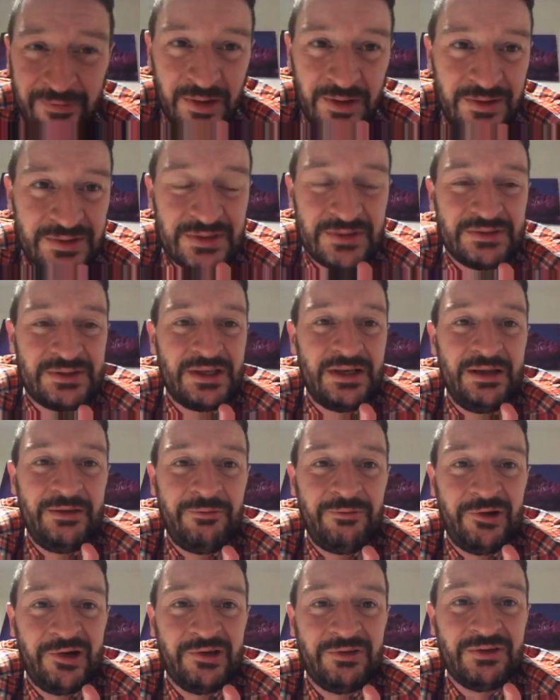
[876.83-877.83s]
person to
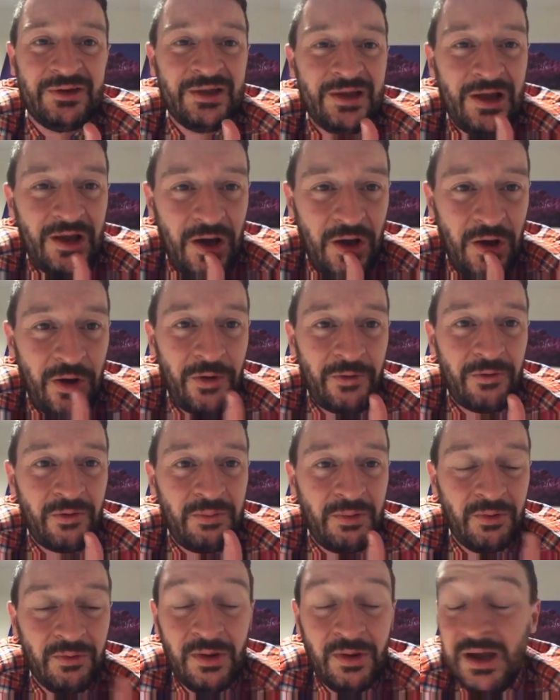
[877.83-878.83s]
live with.
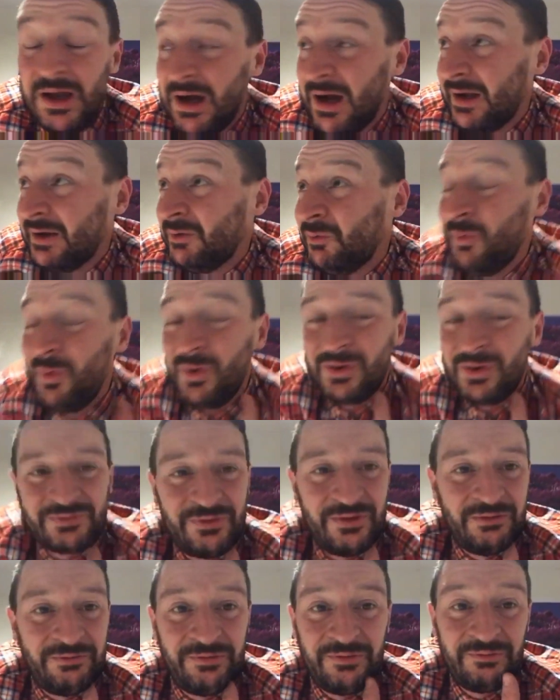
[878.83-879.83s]
Horrible. And I was
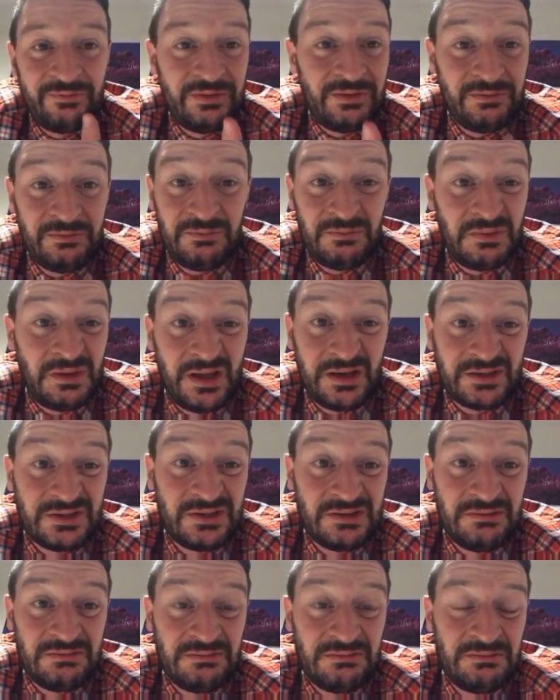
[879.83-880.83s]
for the
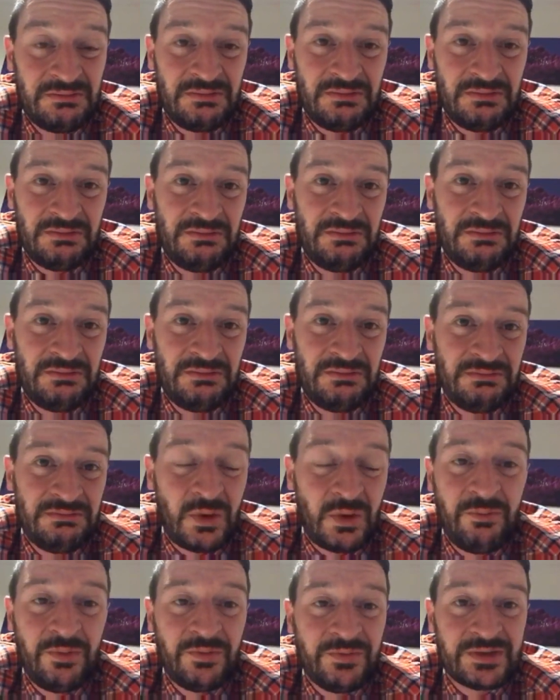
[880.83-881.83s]
next
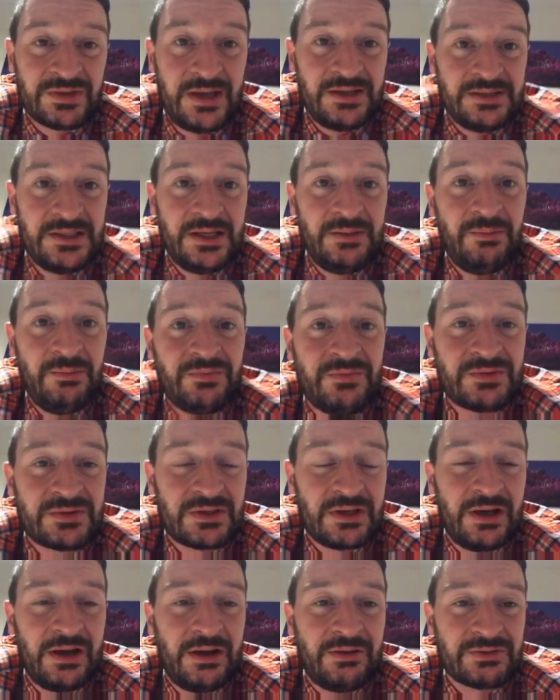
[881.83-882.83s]
12 months, 18
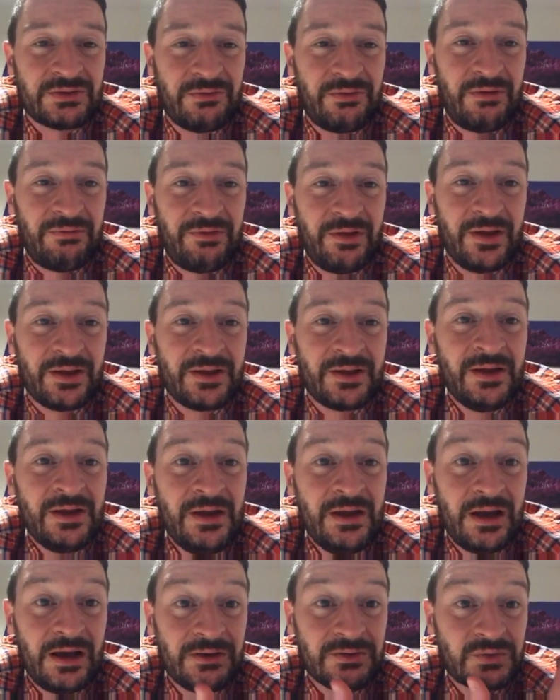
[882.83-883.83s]
months, I was horrific.
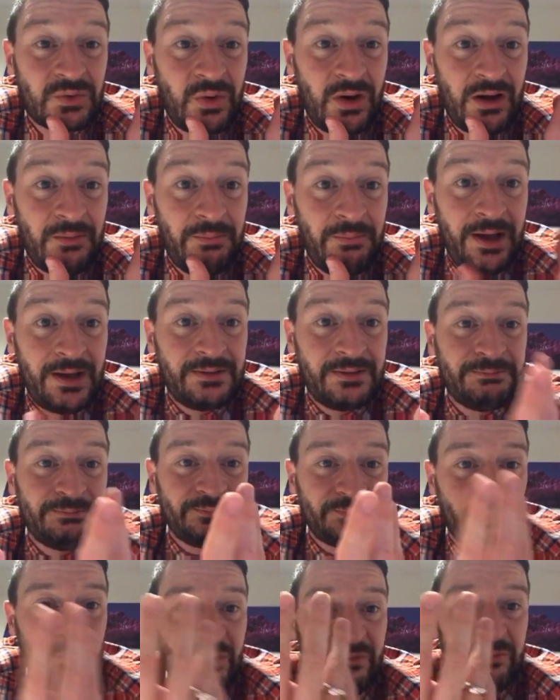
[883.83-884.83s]
I was quite bad
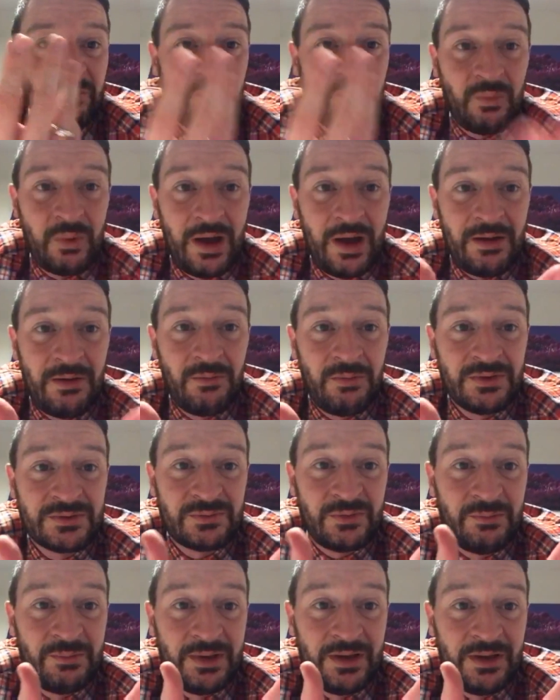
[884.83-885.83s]
with how I
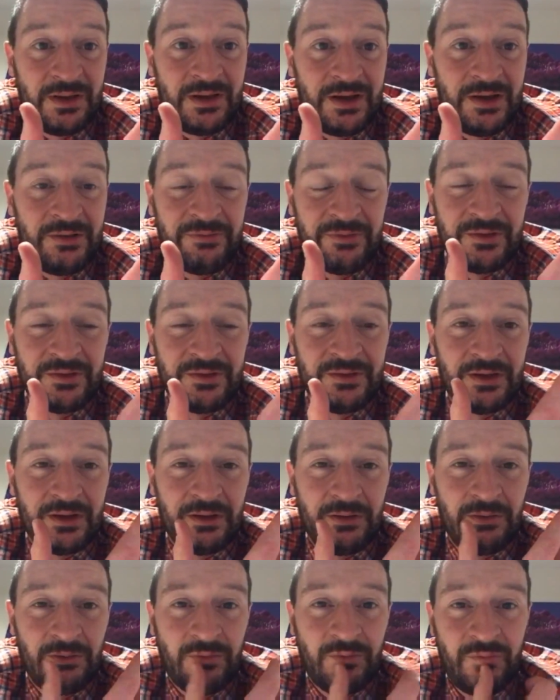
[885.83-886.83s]
was with my life, and
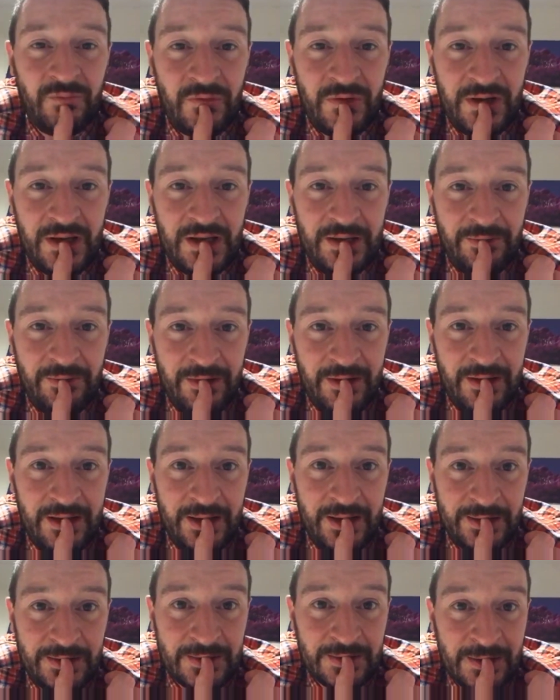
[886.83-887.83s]
really,
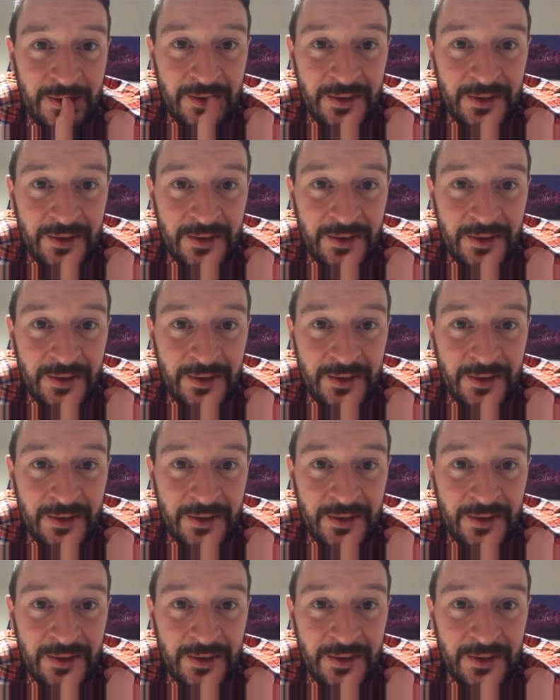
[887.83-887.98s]
really